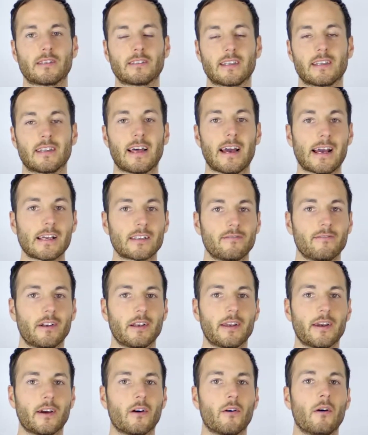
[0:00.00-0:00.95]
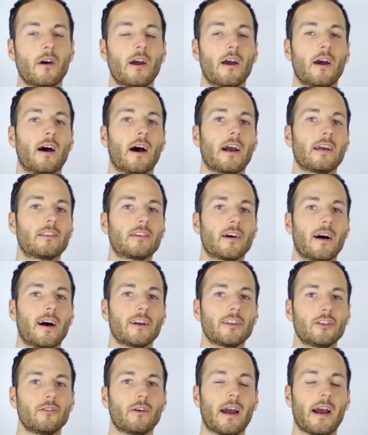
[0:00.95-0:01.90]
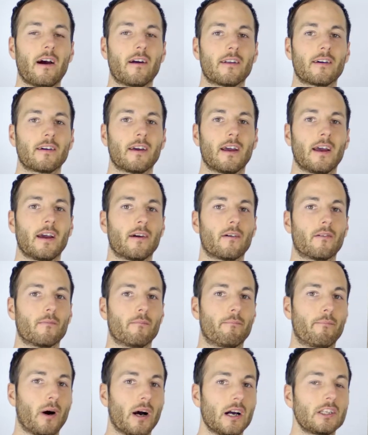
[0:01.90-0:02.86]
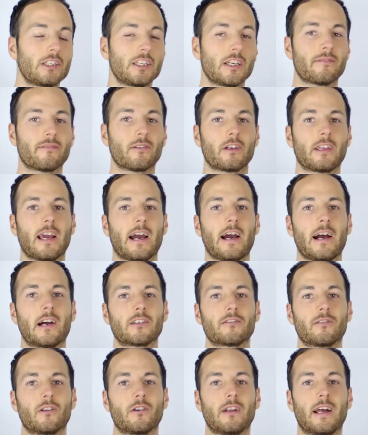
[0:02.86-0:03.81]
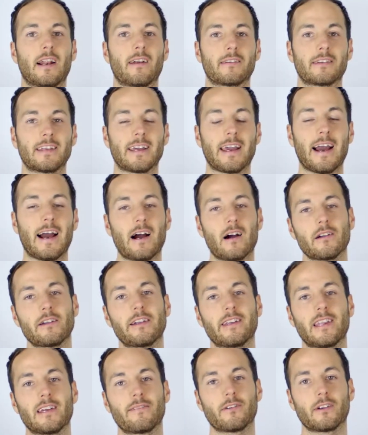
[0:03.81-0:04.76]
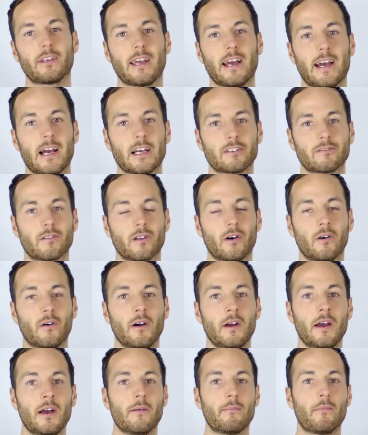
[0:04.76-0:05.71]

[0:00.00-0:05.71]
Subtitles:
In the last video, I taught you how to budget for cash flow and how to calculate for cash flow,